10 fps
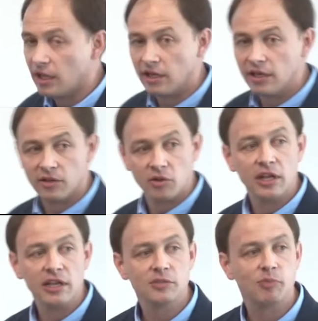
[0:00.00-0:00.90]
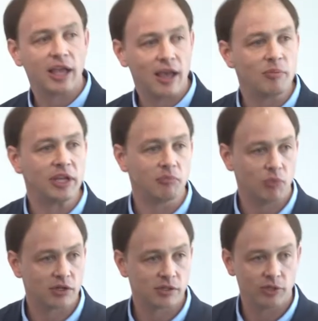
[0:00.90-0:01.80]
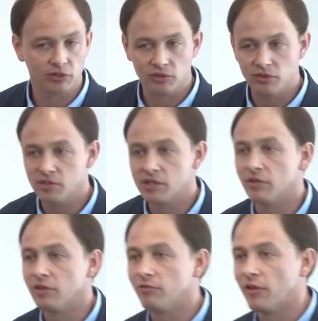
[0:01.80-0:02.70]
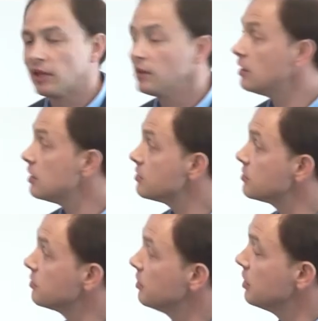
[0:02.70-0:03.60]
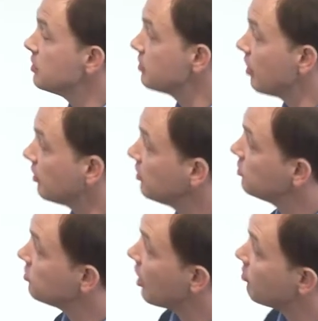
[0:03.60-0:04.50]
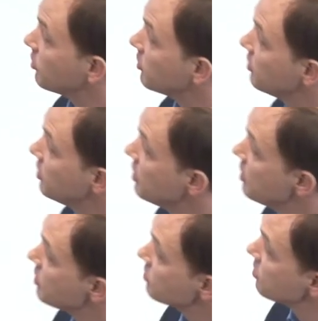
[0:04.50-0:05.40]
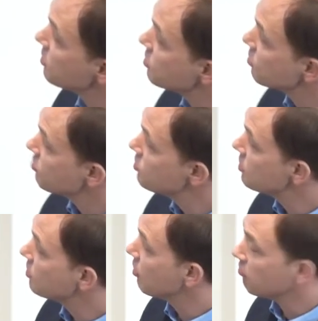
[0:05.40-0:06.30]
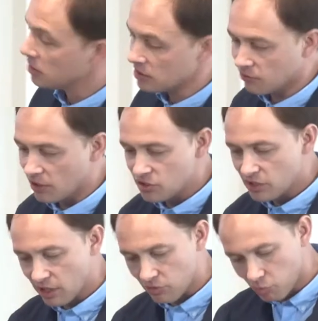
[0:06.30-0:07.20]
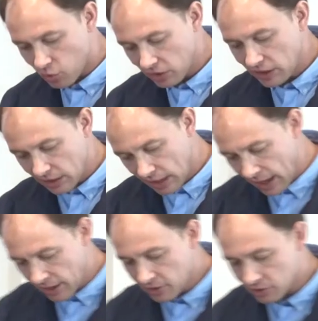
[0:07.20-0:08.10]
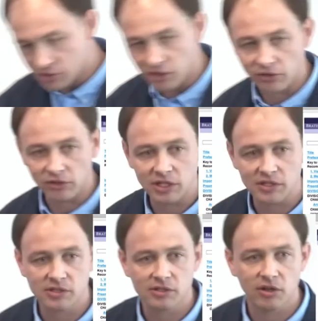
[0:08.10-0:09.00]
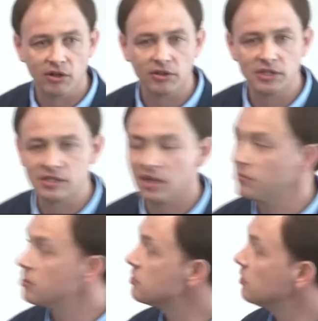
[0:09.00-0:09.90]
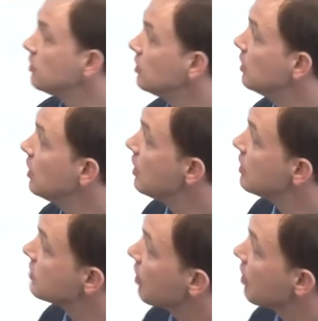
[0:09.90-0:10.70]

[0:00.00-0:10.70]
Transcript: it, it is becoming possible to do so, and in fact, it is starting to happen. So the description of these fungi or putting handles on, these, on this diversity is